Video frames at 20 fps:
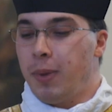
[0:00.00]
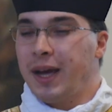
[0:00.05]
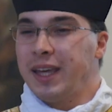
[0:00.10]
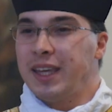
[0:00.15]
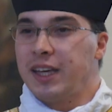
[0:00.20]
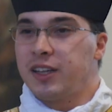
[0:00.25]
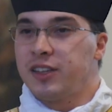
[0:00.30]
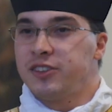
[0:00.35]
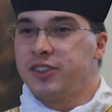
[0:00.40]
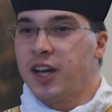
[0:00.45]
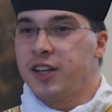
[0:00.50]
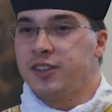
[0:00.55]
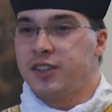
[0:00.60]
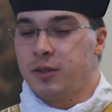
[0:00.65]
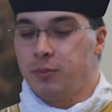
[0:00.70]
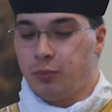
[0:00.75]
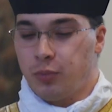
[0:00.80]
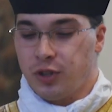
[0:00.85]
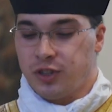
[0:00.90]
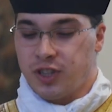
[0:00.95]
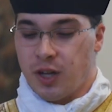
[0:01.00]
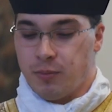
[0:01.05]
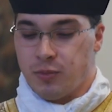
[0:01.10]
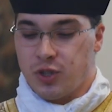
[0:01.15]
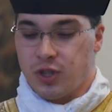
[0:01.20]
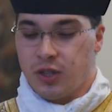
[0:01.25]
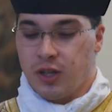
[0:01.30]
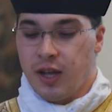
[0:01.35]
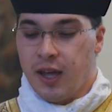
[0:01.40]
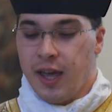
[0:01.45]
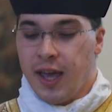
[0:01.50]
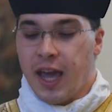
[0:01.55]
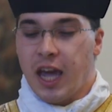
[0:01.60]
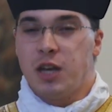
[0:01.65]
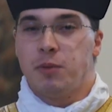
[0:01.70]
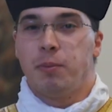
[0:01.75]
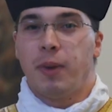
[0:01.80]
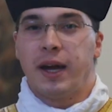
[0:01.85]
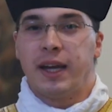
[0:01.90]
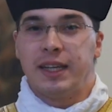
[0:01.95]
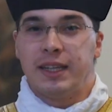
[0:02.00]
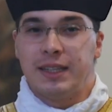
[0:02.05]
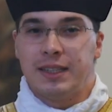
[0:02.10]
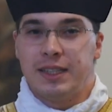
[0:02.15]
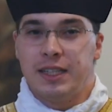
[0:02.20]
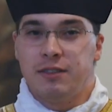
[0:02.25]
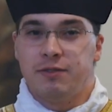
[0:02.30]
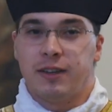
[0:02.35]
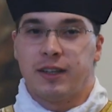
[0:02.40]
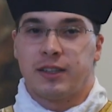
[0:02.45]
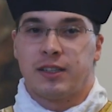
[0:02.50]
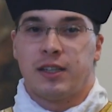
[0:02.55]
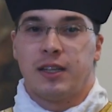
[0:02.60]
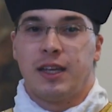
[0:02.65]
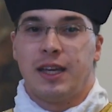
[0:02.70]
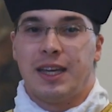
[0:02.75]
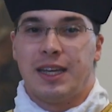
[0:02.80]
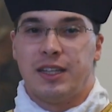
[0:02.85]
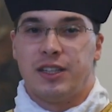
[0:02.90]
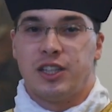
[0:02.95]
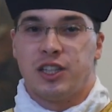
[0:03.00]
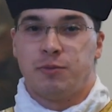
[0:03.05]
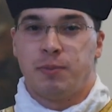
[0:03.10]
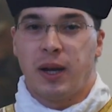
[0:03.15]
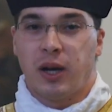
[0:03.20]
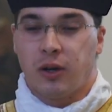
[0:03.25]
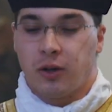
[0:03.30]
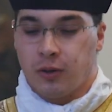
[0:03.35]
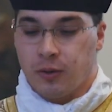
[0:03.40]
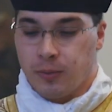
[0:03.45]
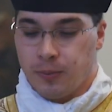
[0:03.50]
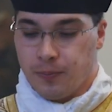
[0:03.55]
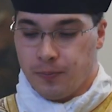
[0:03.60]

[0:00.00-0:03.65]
by excess in presumption and by defect in despair.